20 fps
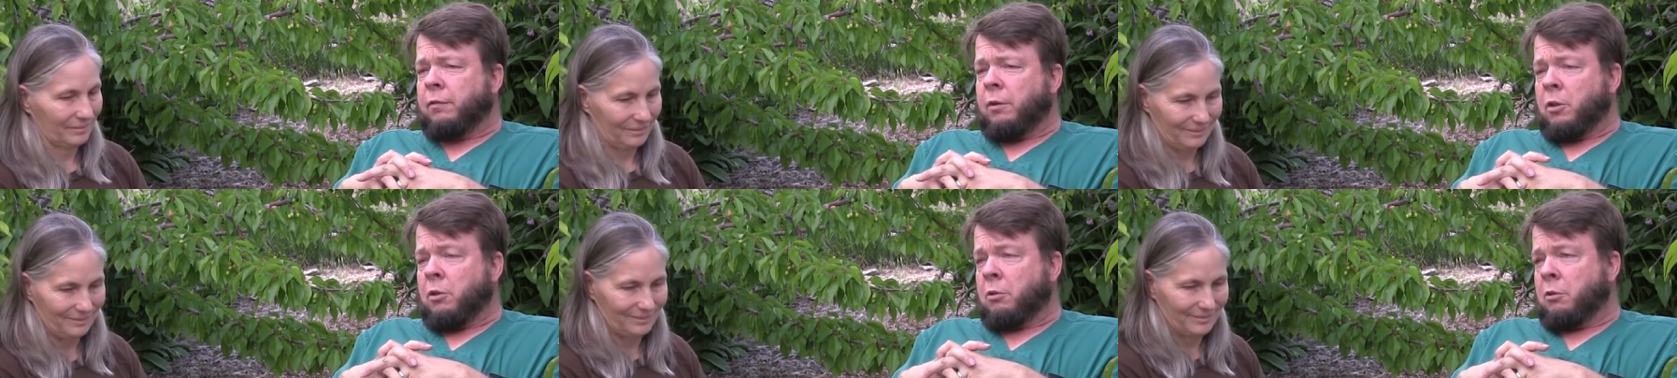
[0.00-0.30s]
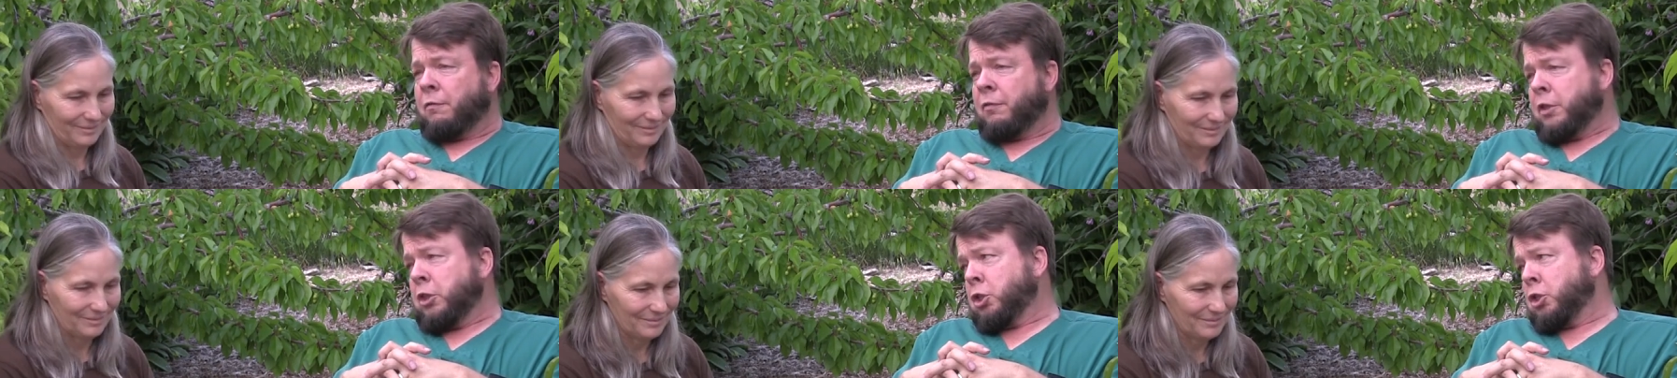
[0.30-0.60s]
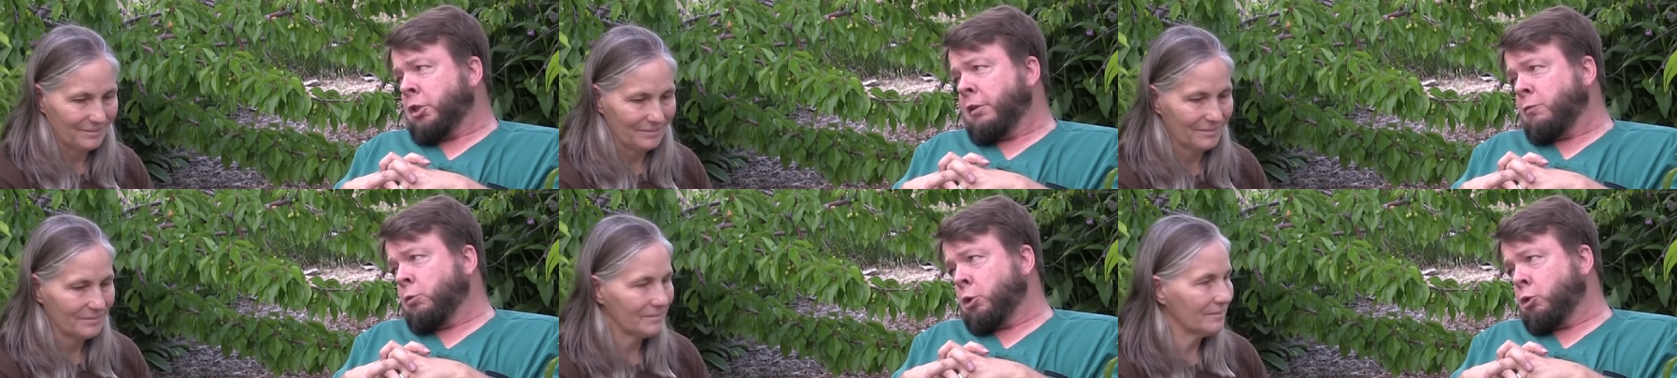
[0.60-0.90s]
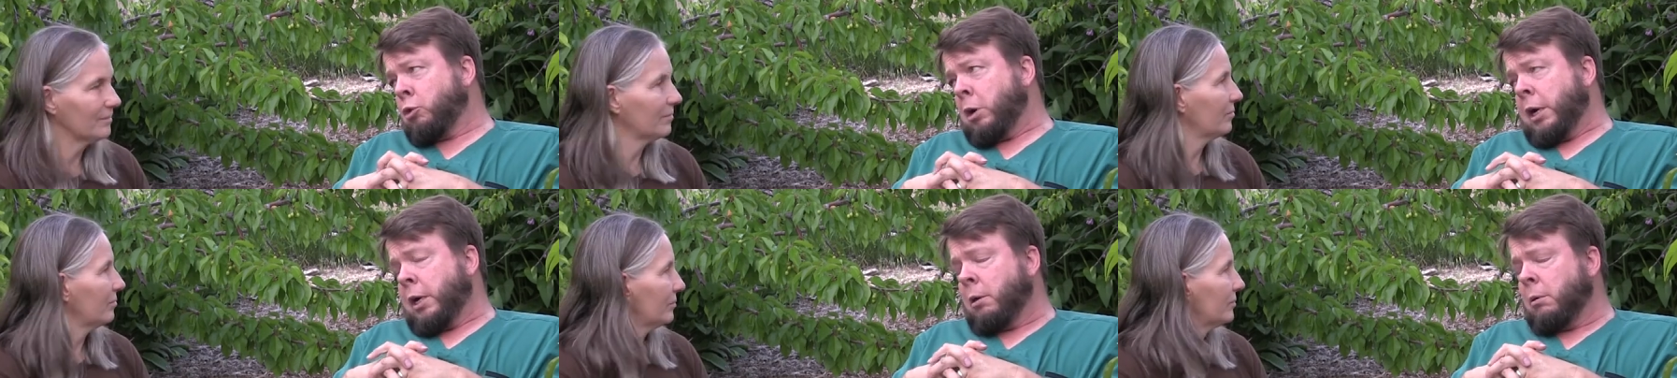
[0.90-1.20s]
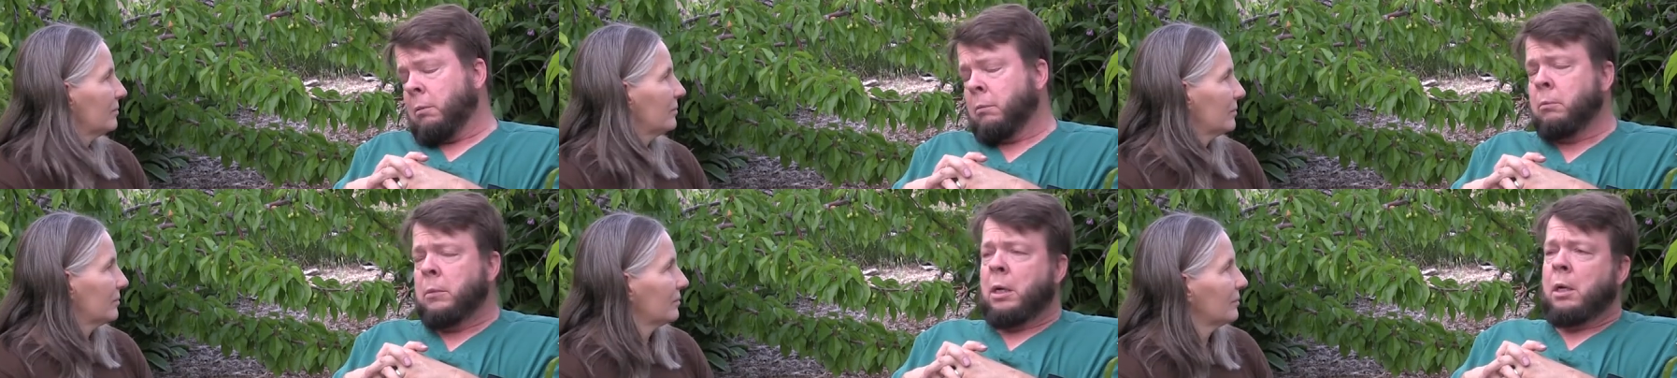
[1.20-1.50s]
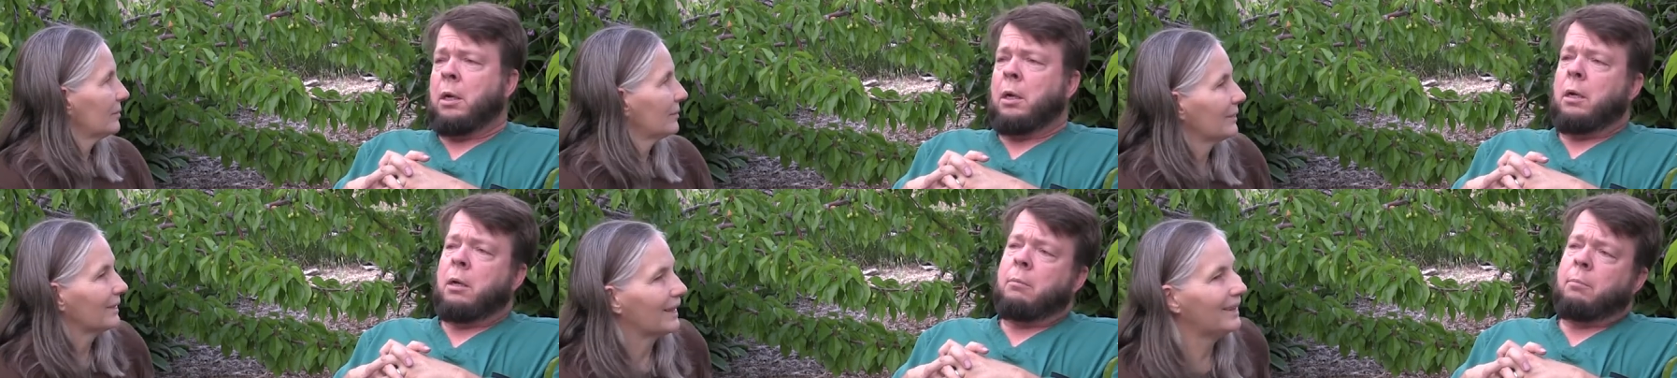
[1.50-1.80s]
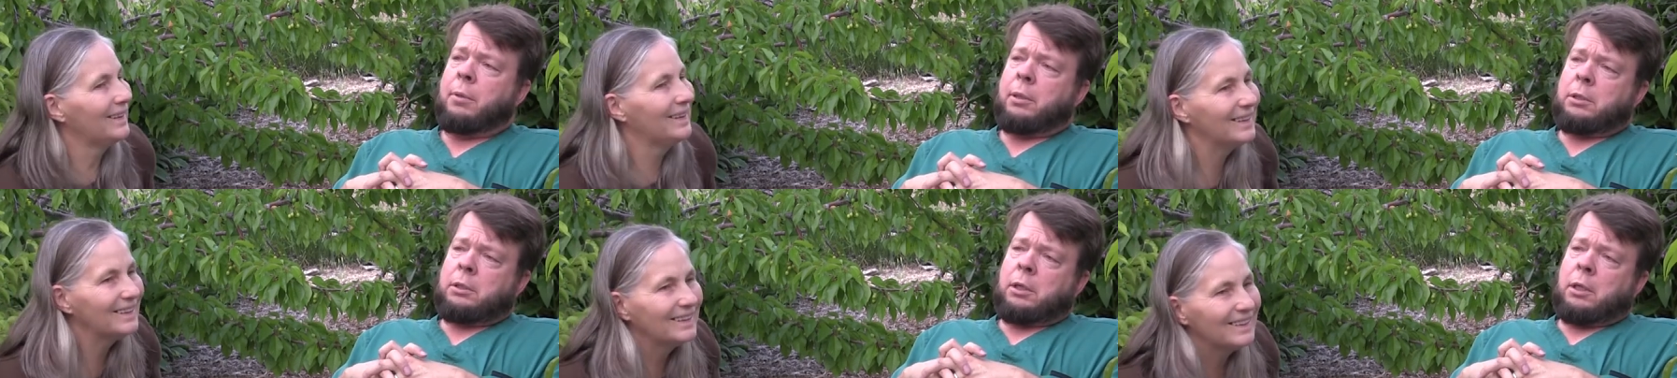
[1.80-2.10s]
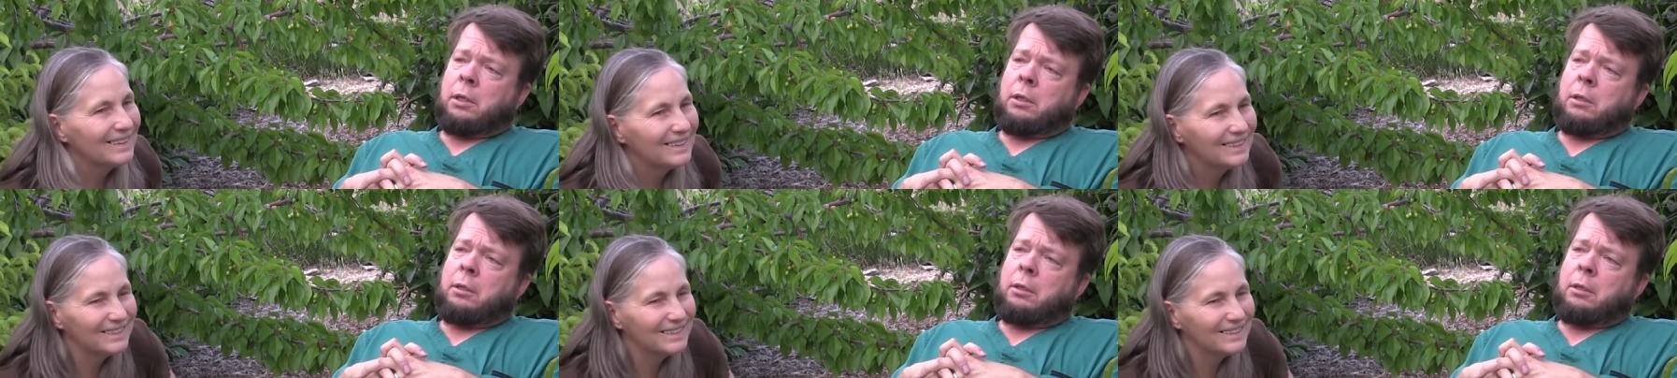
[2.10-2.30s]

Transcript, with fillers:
Speaker 1: although the physics stuff was great. But, uh,